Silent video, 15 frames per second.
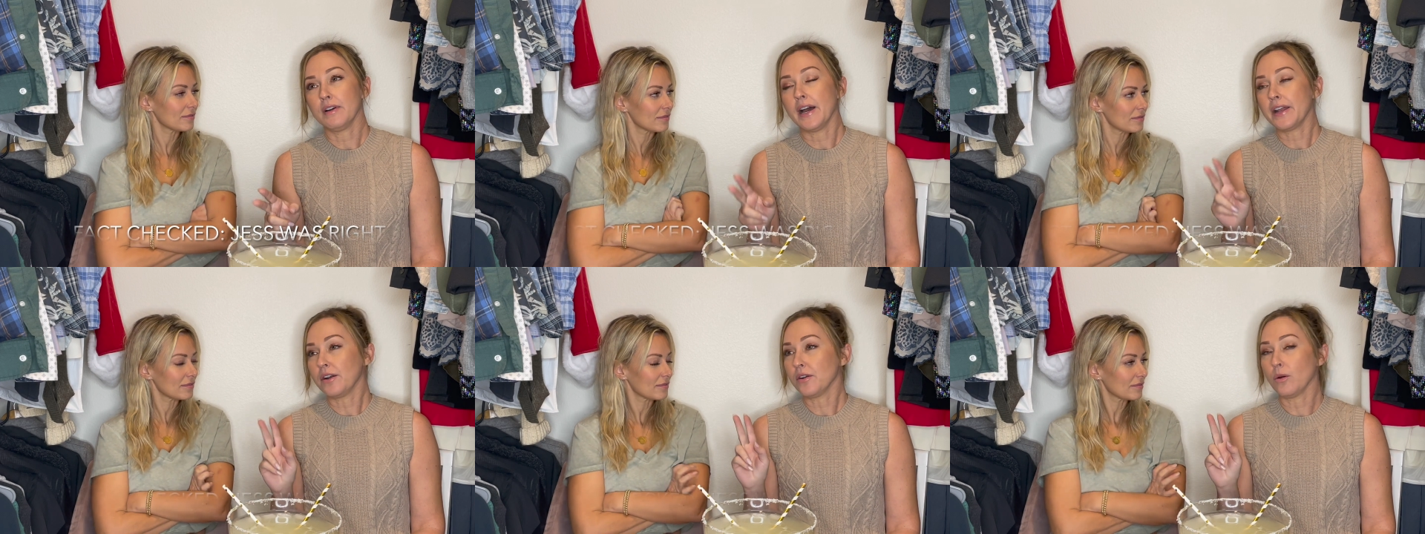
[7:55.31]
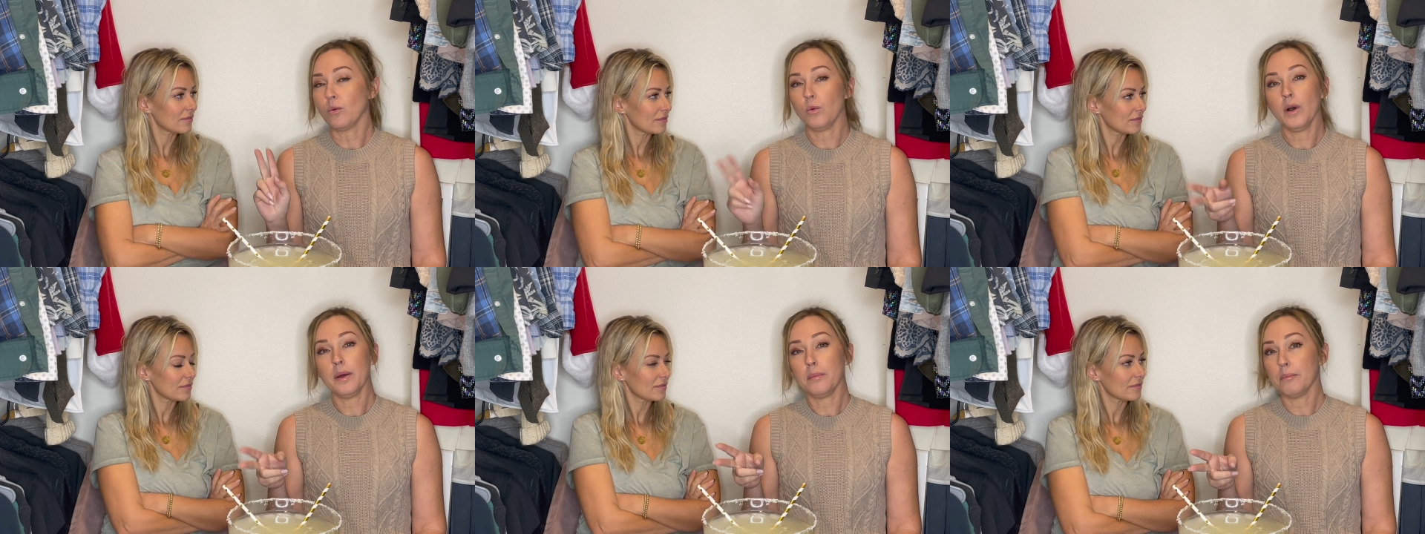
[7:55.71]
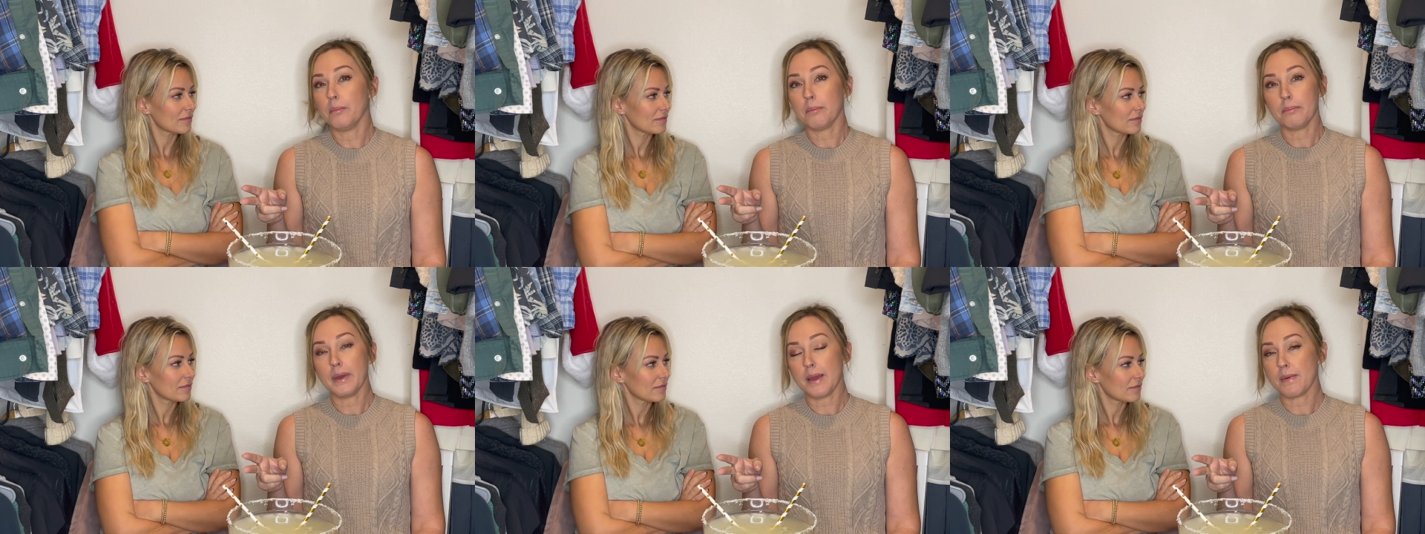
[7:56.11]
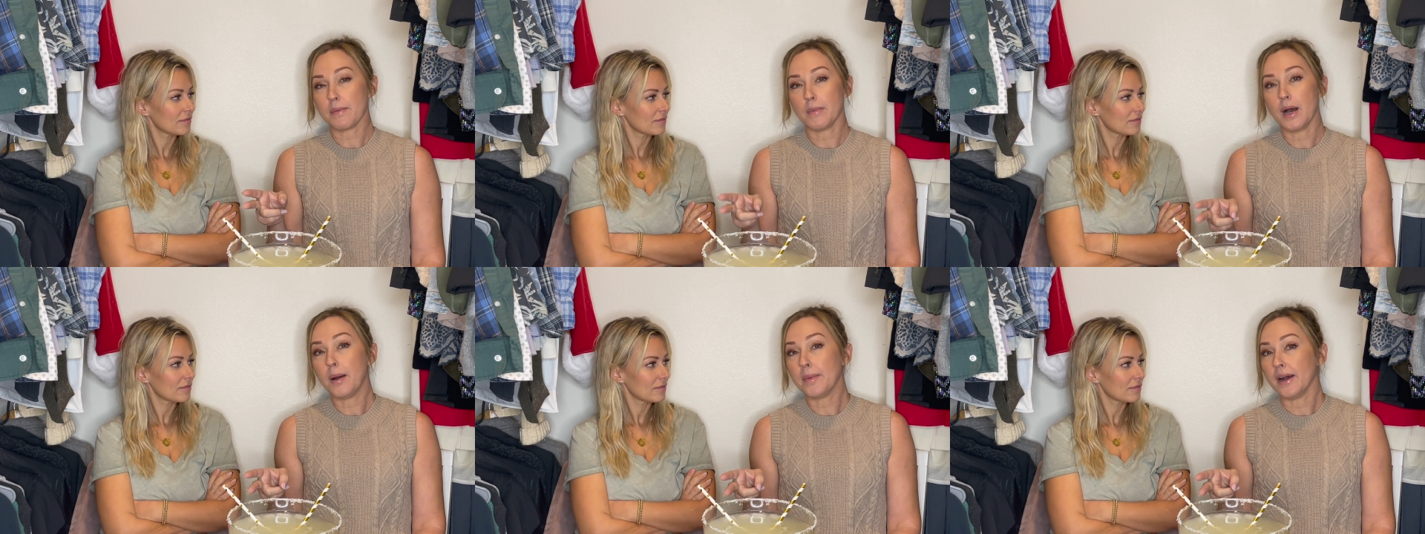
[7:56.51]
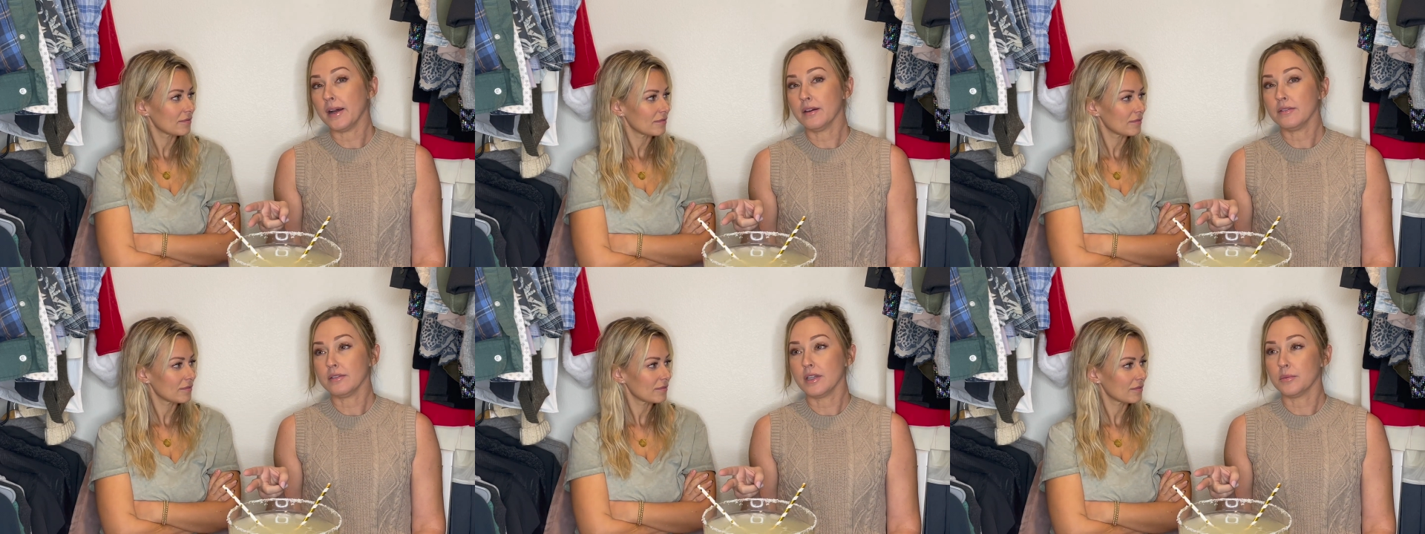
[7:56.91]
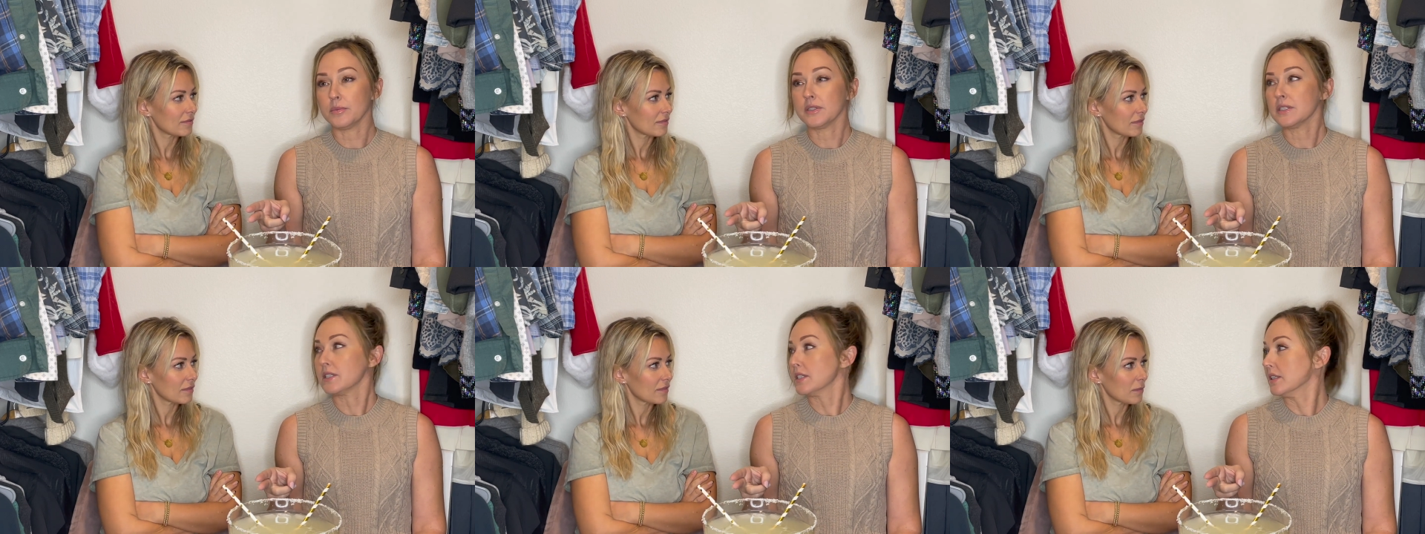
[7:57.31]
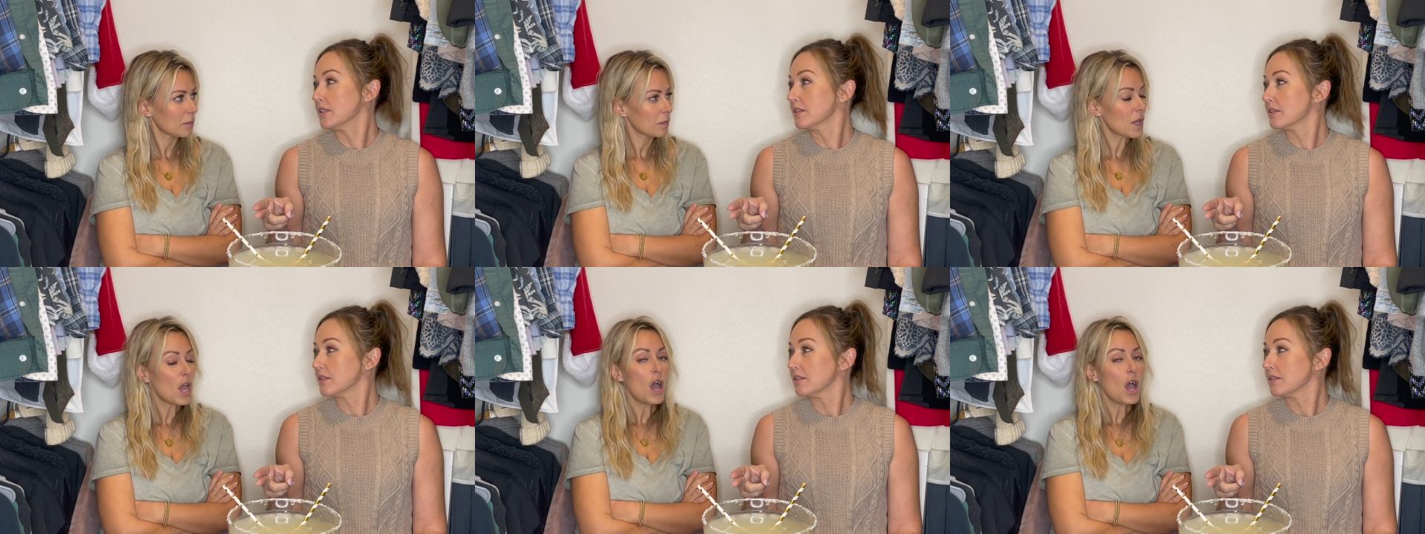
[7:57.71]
Speaker 1: I don't know what baby mama number this is.